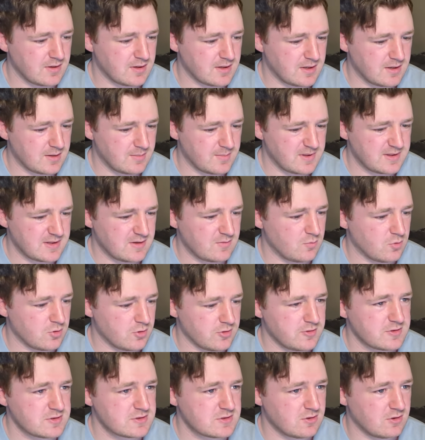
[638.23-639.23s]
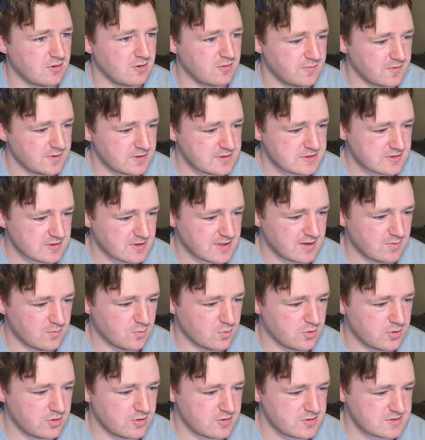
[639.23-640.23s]
And then Warriors Dolphins. Okay,
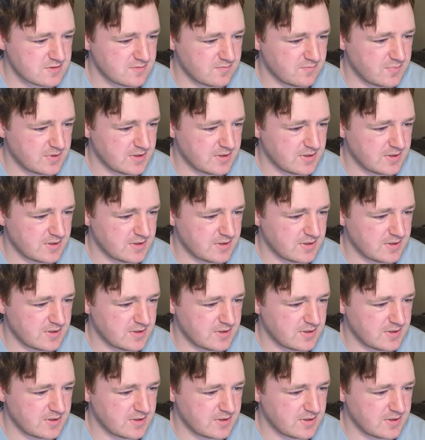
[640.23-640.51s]
Warriors have